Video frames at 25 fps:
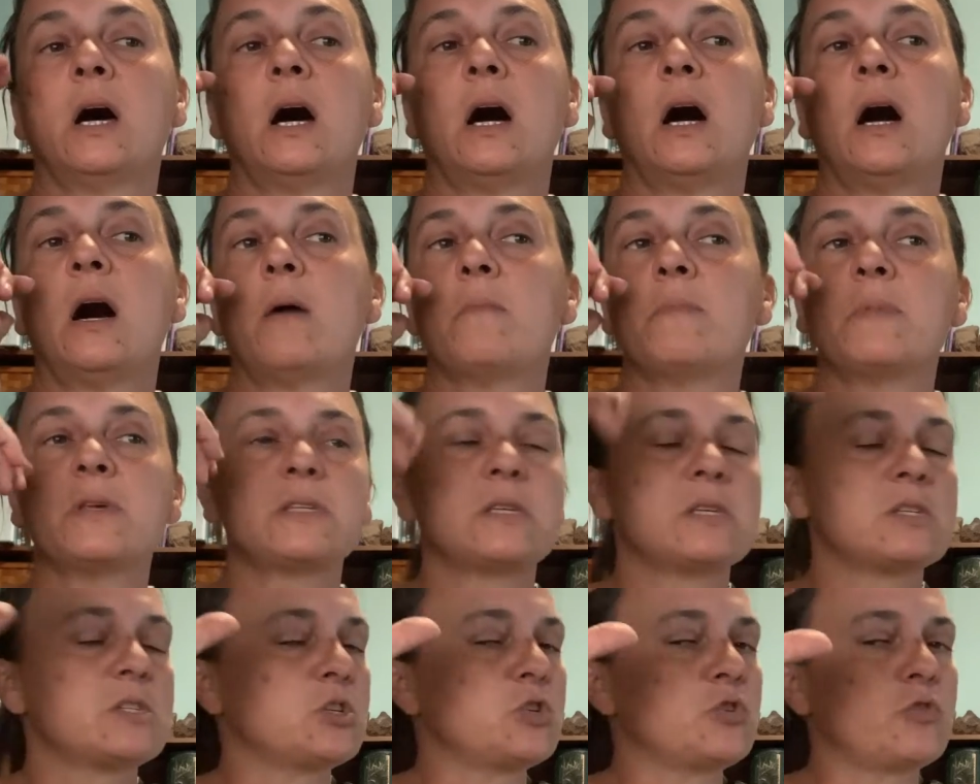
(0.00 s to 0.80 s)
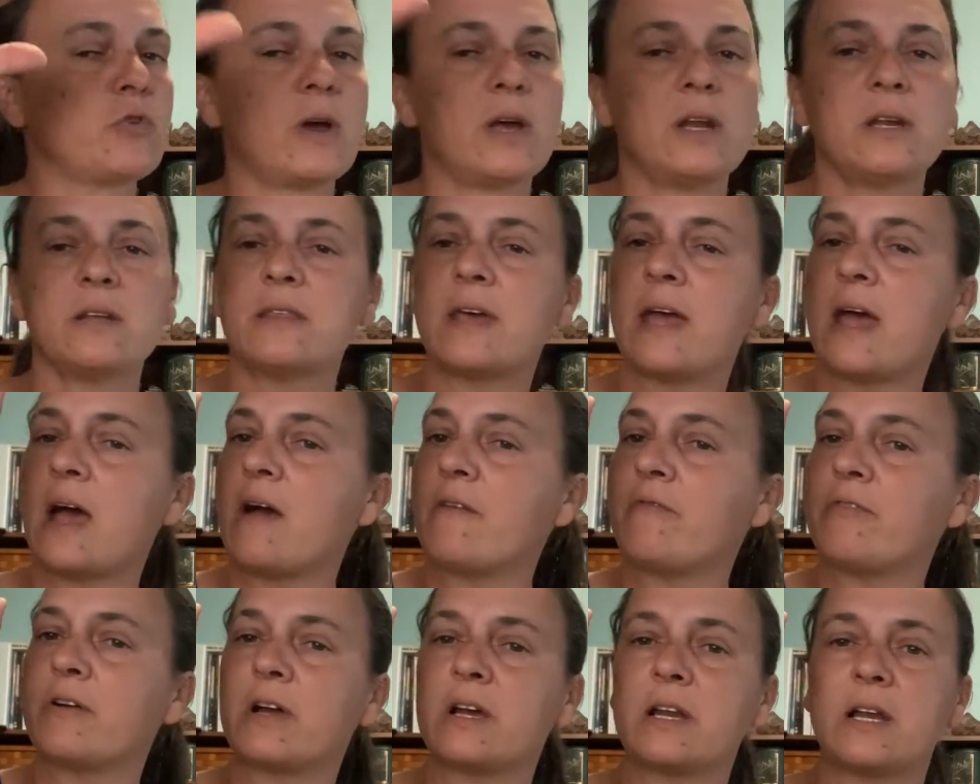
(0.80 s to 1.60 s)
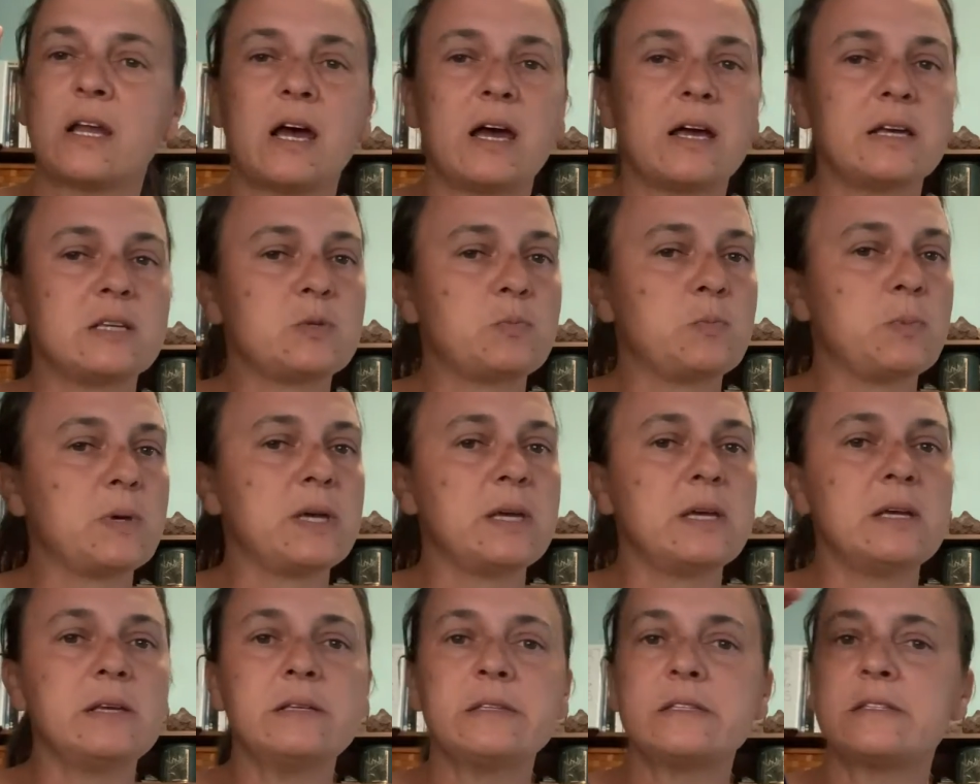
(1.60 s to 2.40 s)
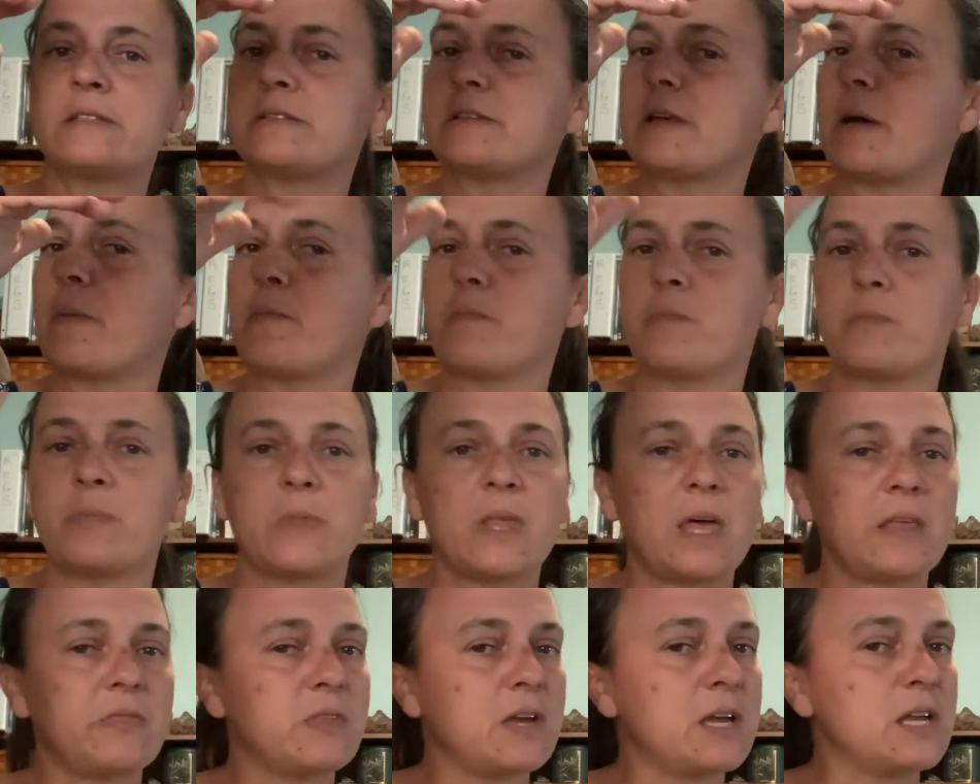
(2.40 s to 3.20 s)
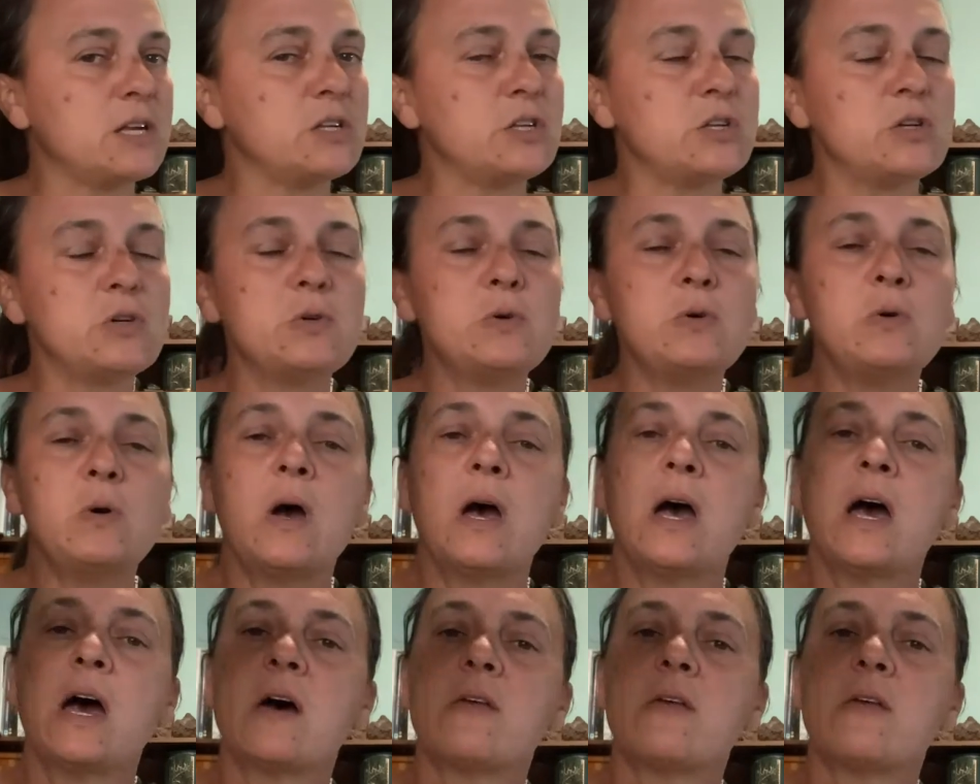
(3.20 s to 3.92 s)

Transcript: Um, this is a trait of the Africanized bees, something that they do.